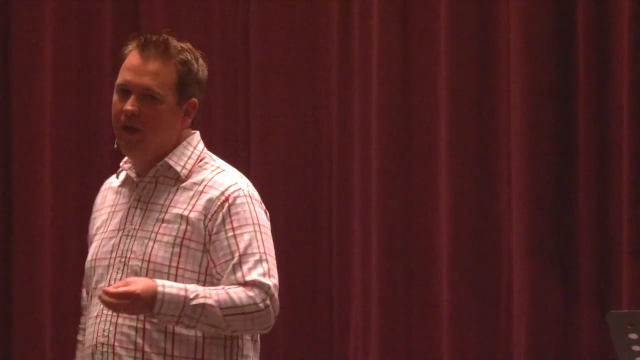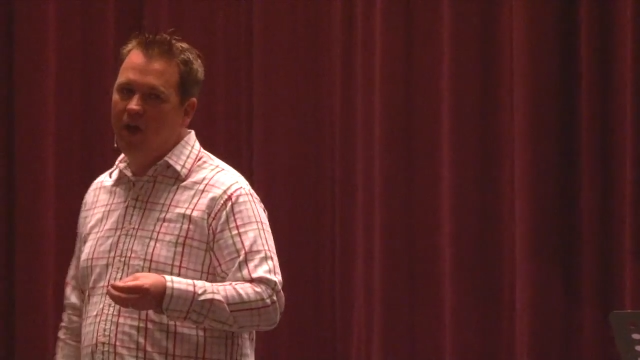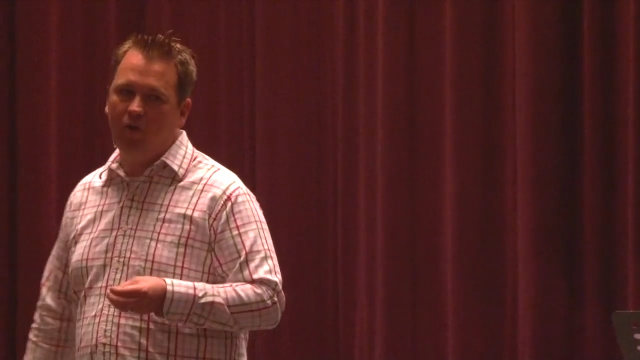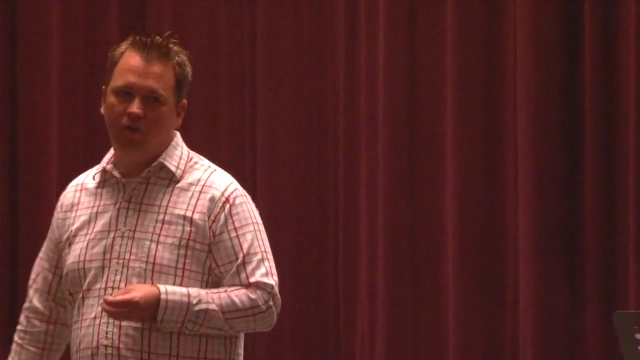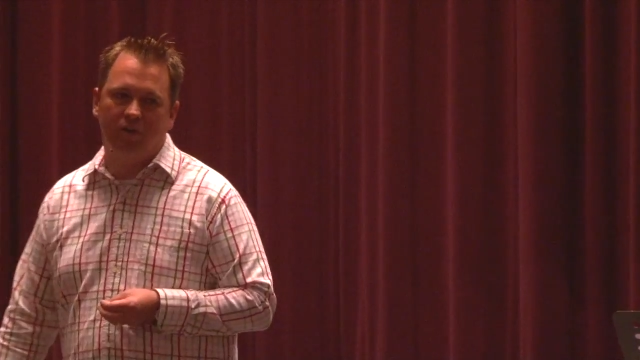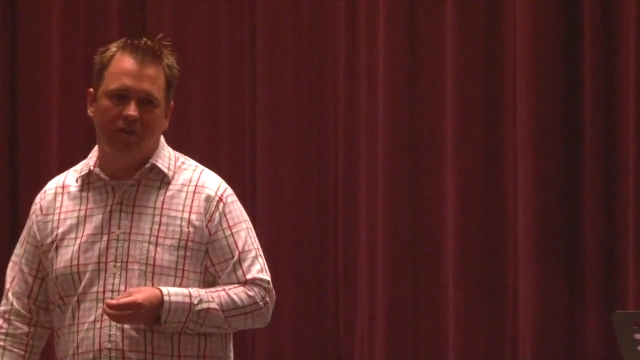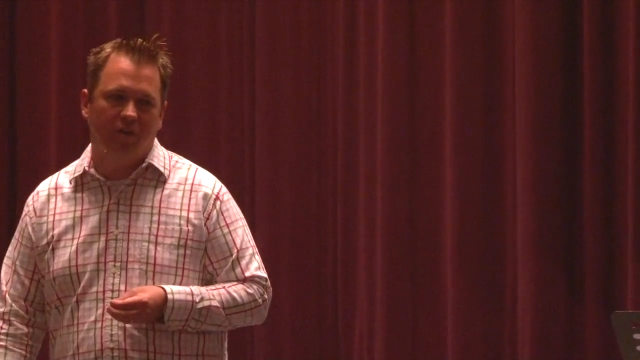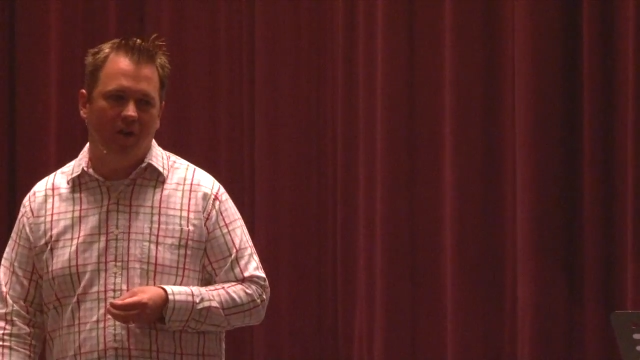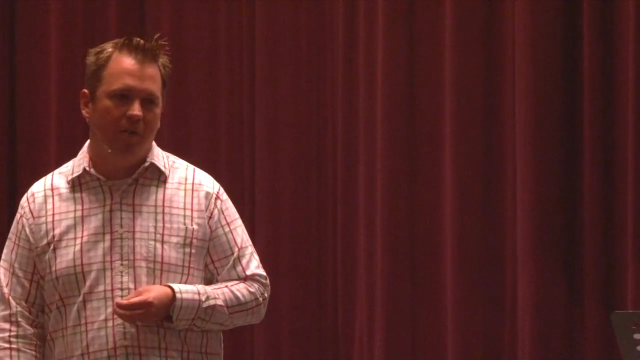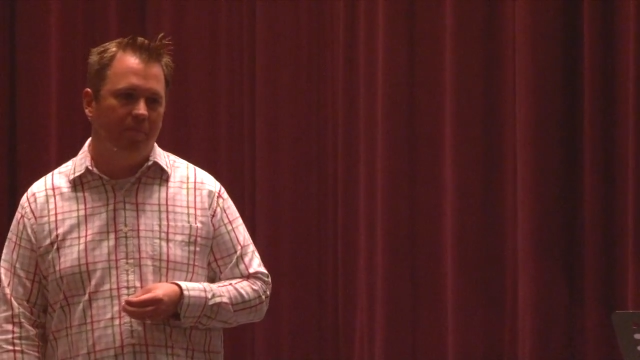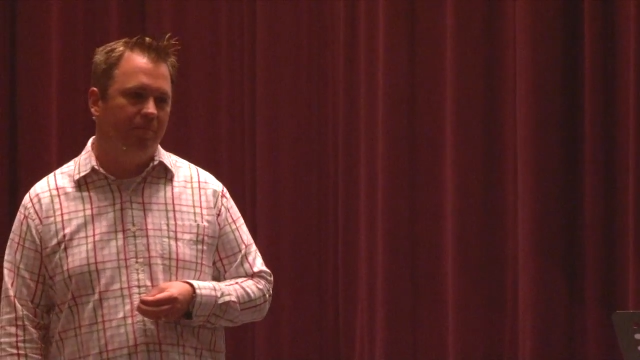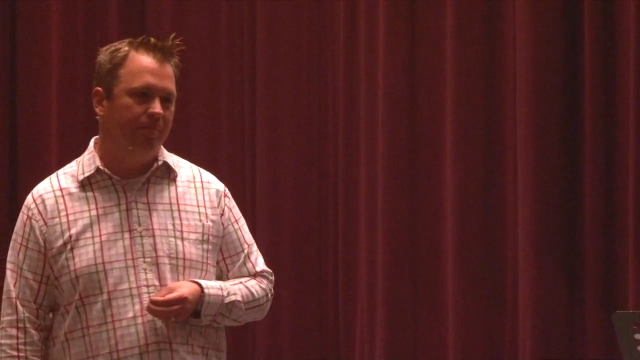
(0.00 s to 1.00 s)
out.
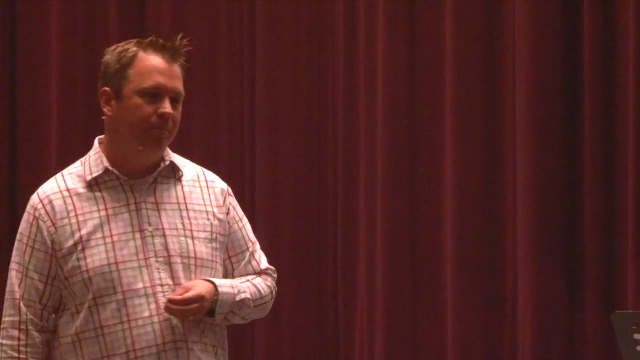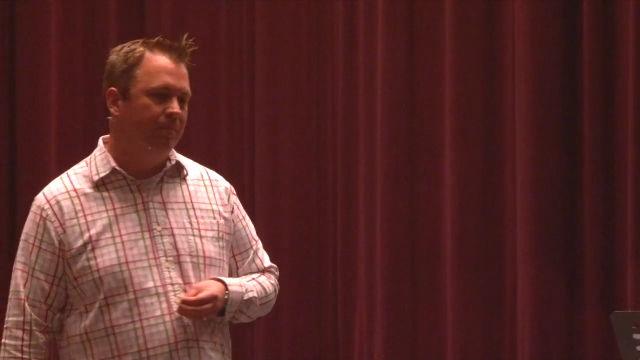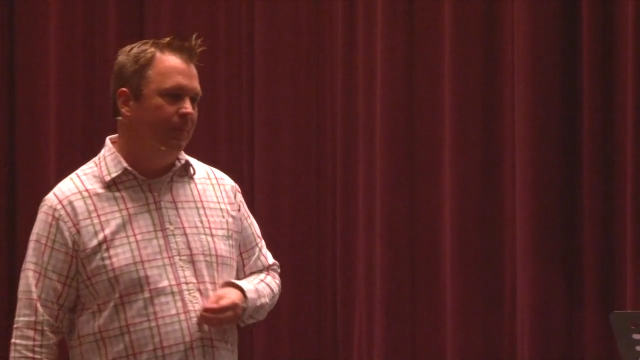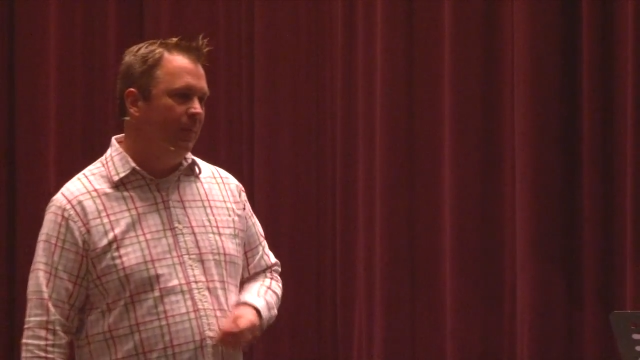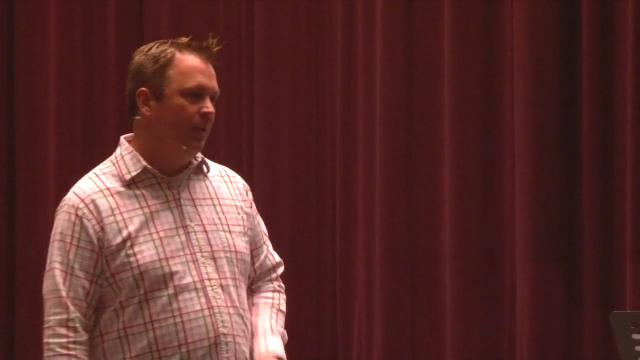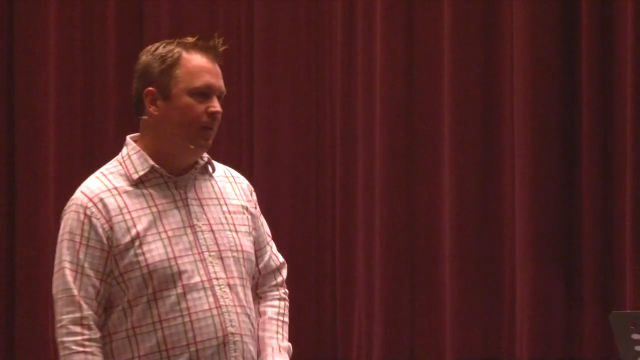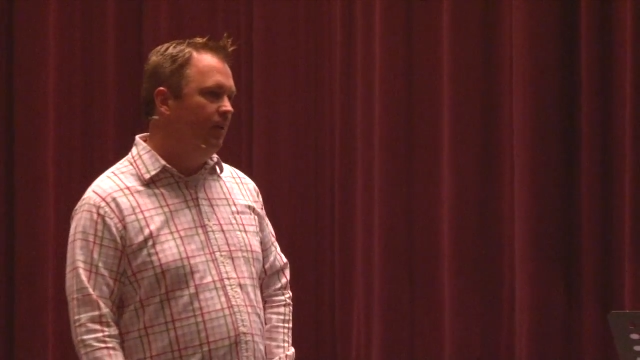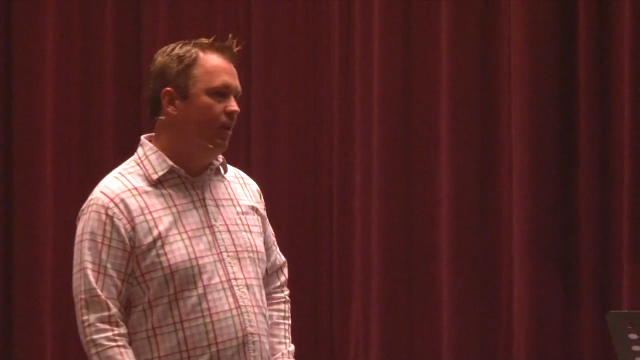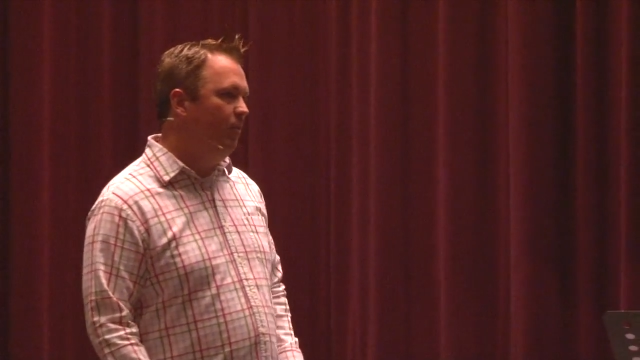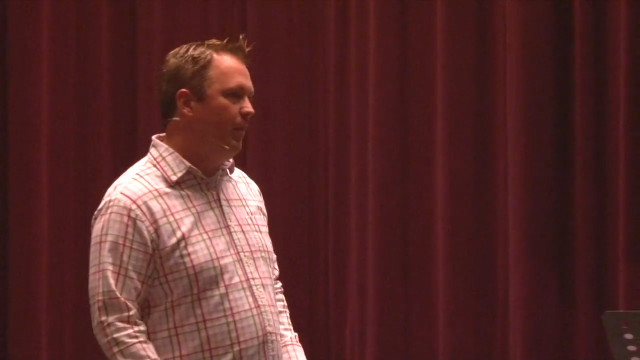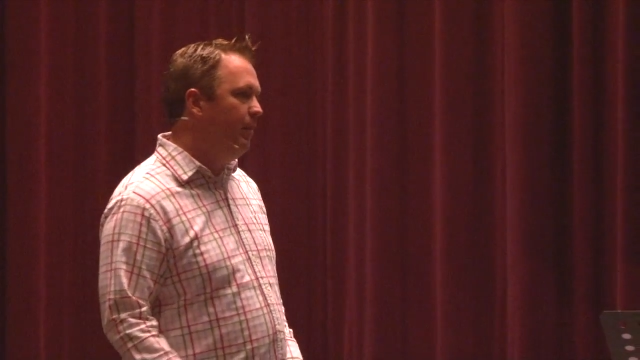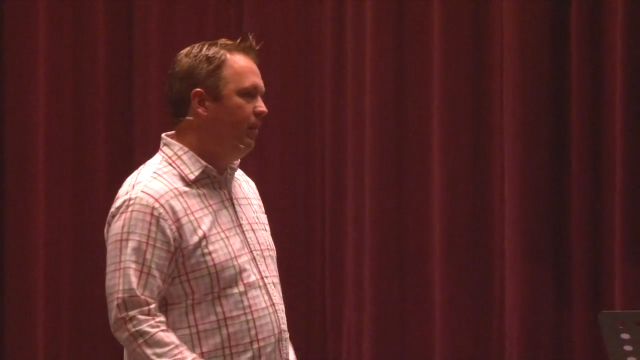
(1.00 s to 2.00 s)

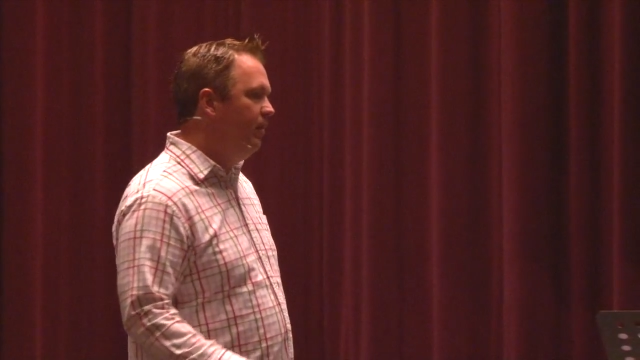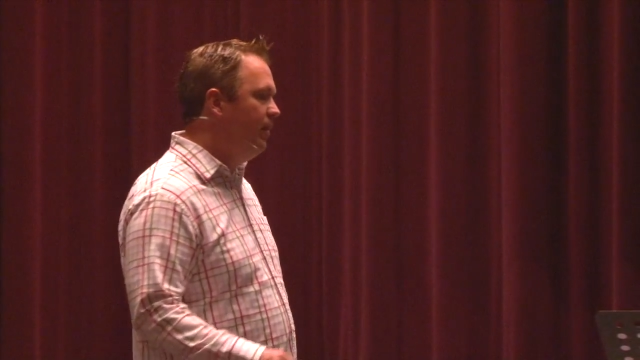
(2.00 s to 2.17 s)
Maybe